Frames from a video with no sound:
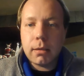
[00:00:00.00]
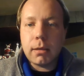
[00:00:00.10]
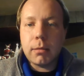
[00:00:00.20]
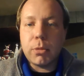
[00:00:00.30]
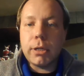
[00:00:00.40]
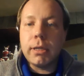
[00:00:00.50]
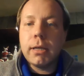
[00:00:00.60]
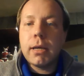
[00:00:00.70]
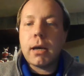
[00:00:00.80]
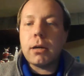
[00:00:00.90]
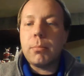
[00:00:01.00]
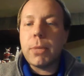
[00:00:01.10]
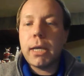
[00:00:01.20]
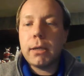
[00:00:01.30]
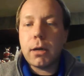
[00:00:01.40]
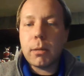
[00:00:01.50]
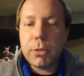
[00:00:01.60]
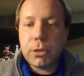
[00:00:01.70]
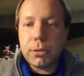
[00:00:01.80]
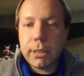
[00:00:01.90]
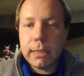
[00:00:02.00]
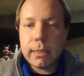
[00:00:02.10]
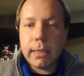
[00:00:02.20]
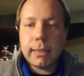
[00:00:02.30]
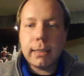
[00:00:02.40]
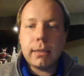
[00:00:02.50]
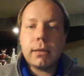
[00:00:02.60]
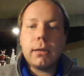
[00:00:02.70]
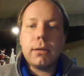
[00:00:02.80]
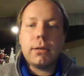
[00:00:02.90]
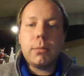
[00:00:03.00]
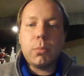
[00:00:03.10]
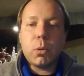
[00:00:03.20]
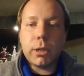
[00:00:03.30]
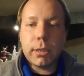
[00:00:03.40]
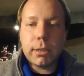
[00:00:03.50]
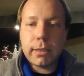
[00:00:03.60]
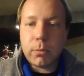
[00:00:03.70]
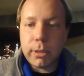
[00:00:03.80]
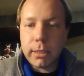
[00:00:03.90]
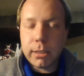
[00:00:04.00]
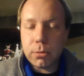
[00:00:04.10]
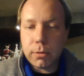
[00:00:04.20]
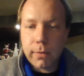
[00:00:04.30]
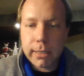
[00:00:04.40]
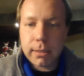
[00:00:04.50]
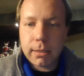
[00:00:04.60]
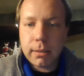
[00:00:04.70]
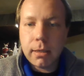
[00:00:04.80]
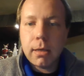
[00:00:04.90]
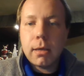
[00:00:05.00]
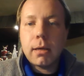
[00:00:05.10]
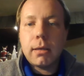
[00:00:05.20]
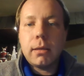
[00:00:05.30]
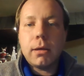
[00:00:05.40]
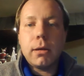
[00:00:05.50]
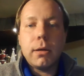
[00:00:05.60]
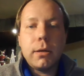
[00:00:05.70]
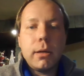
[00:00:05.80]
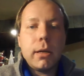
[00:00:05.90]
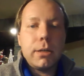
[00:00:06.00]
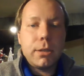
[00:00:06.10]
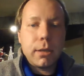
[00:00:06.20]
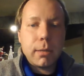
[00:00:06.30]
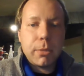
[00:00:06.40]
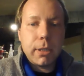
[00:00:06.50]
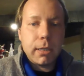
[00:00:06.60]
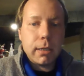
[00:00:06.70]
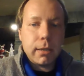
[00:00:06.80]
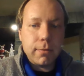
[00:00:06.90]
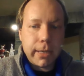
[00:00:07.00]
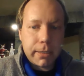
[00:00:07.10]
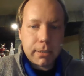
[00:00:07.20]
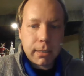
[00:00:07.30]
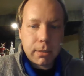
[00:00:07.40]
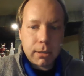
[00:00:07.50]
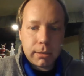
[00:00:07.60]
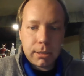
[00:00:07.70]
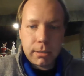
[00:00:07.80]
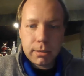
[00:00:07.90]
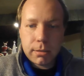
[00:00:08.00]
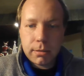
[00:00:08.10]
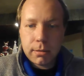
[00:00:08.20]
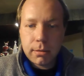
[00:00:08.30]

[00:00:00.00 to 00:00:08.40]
But our main opportunities that I think are important that we need to invest in are adopting advanced technologies,